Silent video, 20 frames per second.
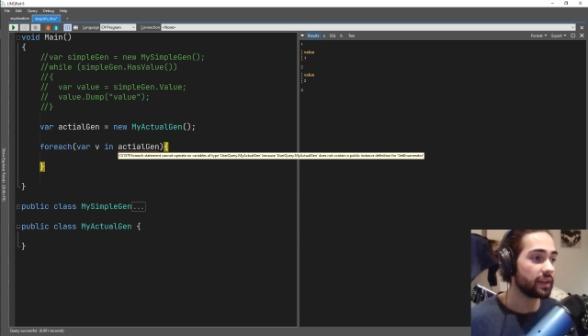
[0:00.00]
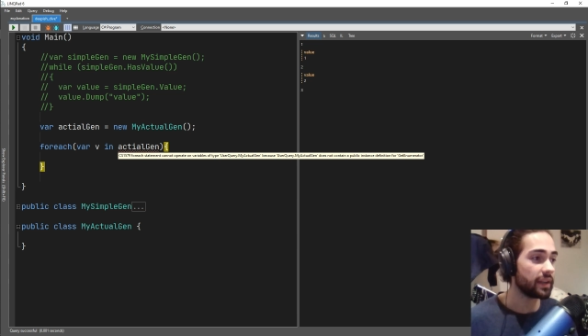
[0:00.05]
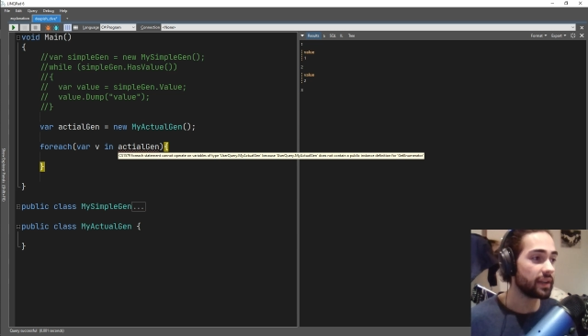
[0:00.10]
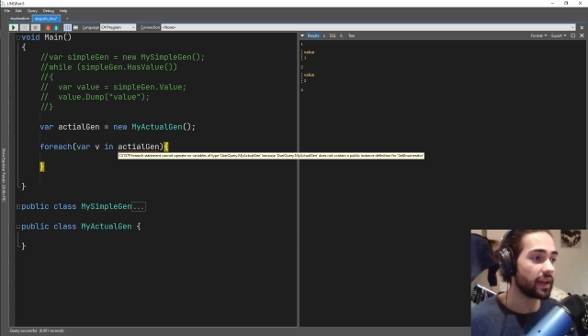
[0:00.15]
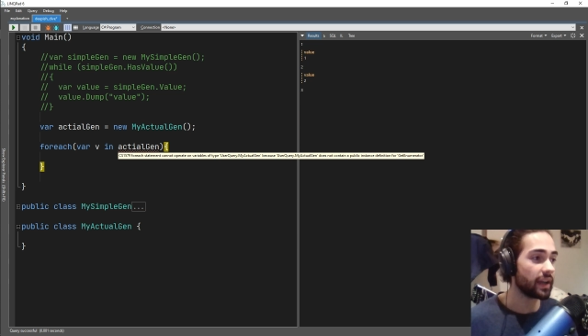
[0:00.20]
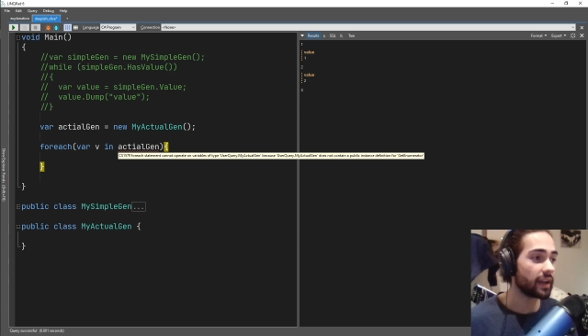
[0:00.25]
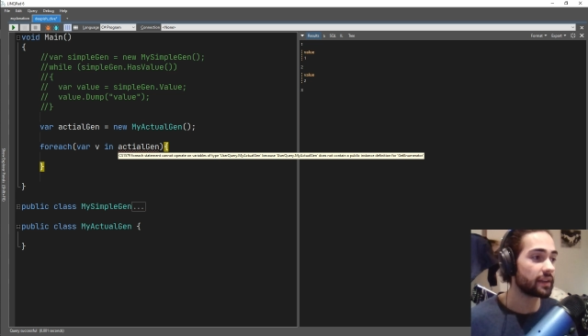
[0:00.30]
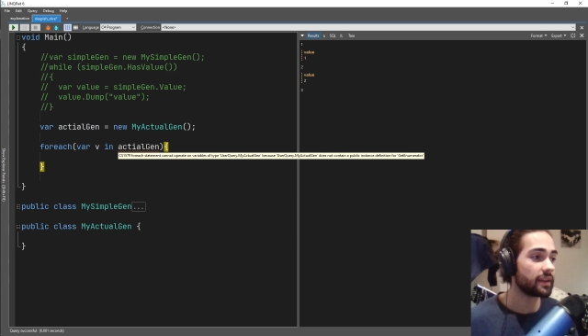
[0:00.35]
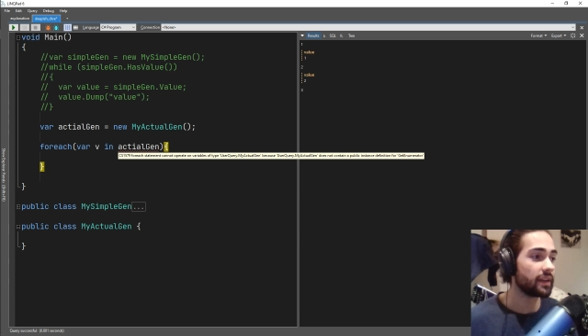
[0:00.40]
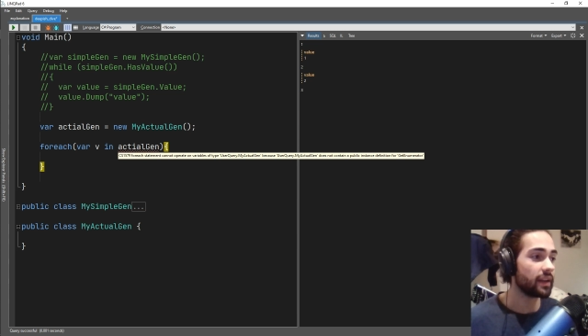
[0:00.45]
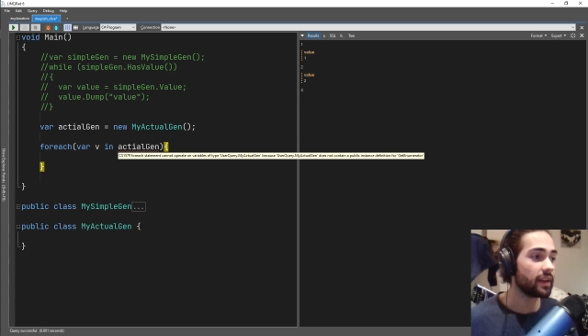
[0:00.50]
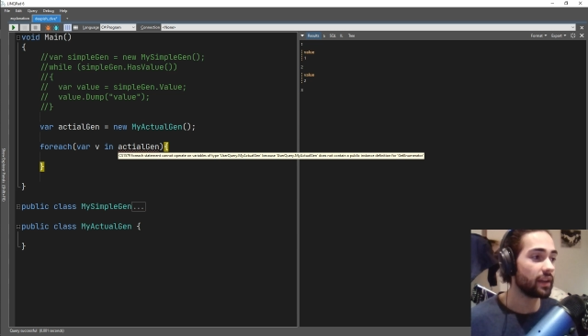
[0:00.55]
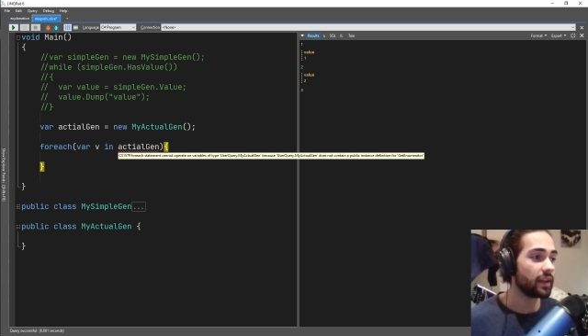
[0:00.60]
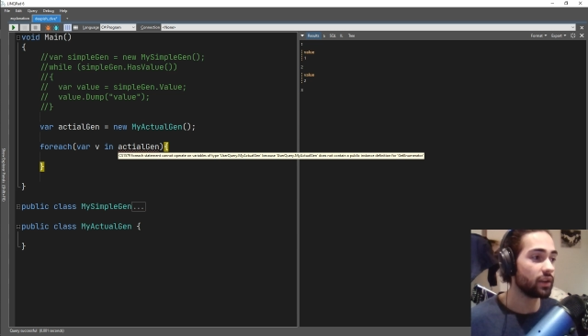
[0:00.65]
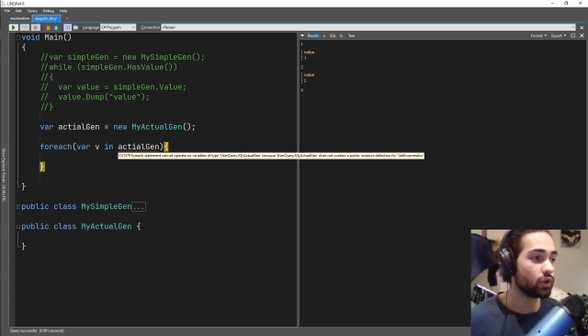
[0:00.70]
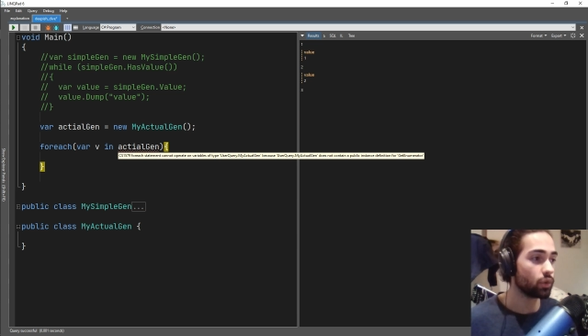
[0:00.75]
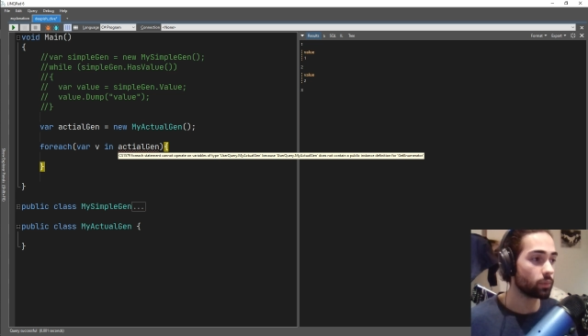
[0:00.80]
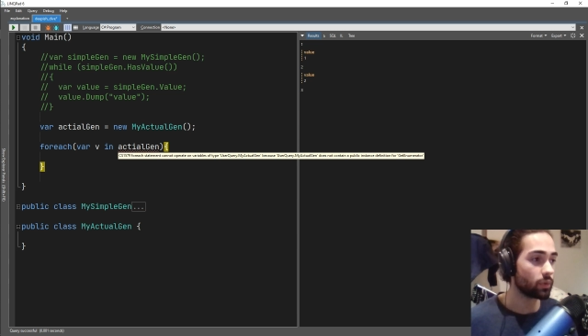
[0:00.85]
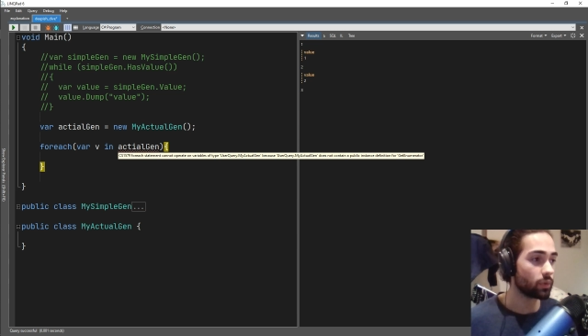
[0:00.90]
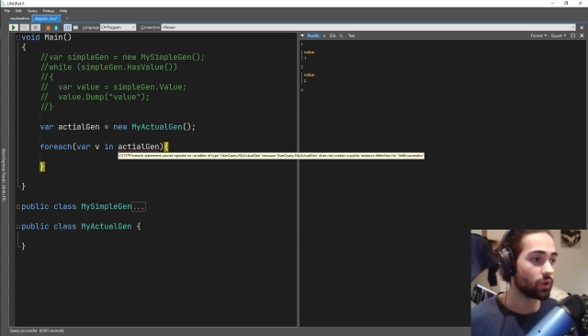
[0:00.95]

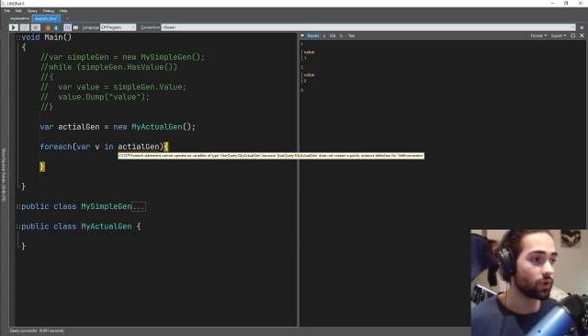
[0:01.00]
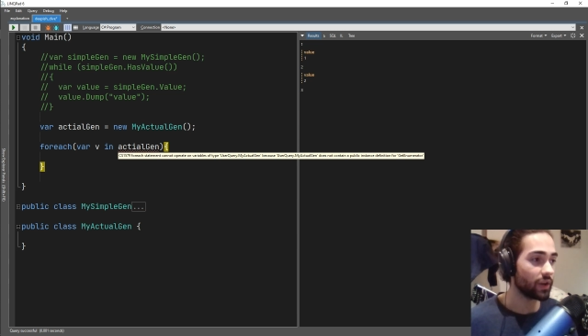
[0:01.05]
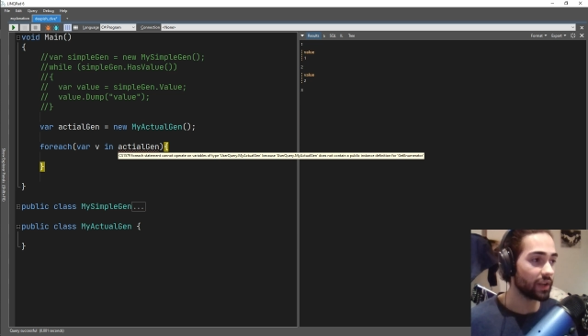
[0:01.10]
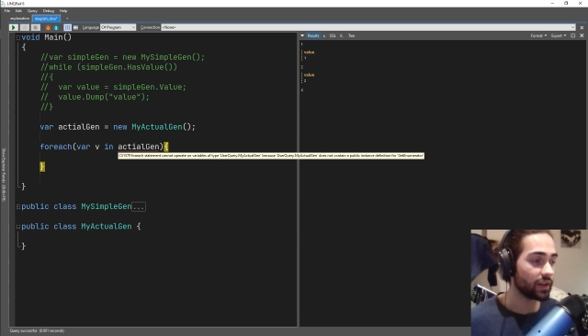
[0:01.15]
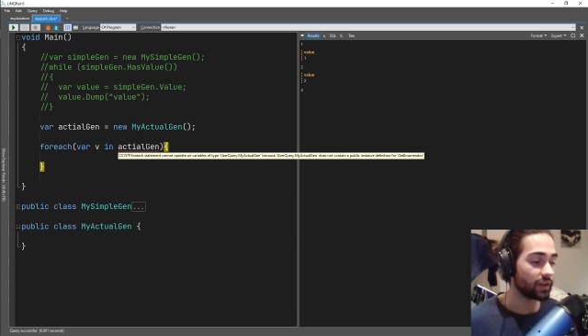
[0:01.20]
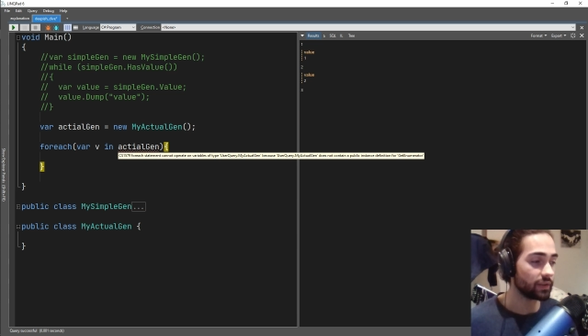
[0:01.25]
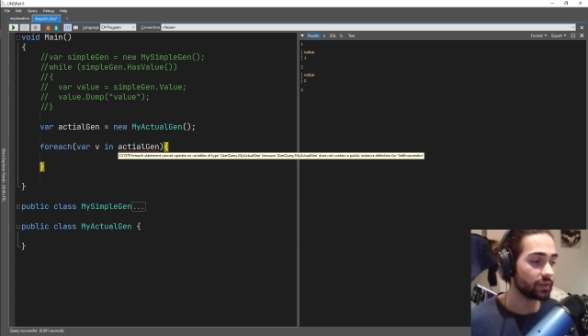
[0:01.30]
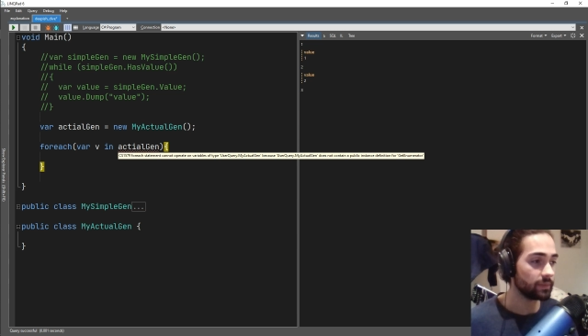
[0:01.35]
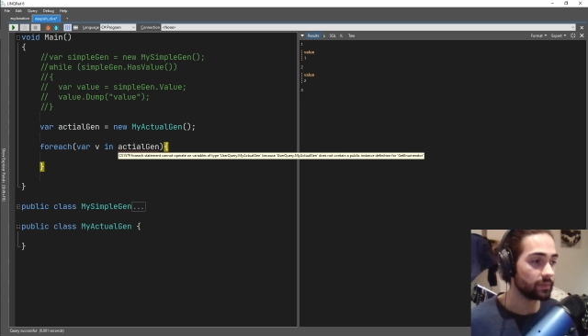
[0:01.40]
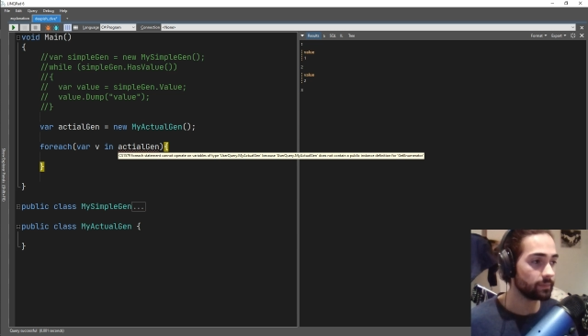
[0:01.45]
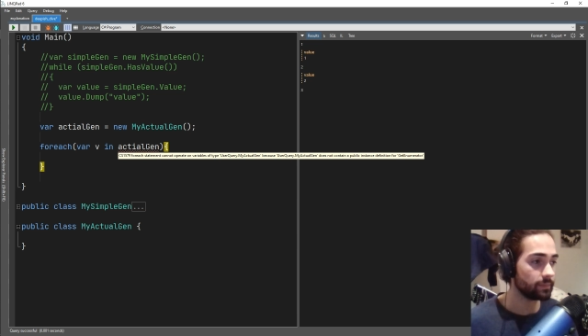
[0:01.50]
getEnumerator.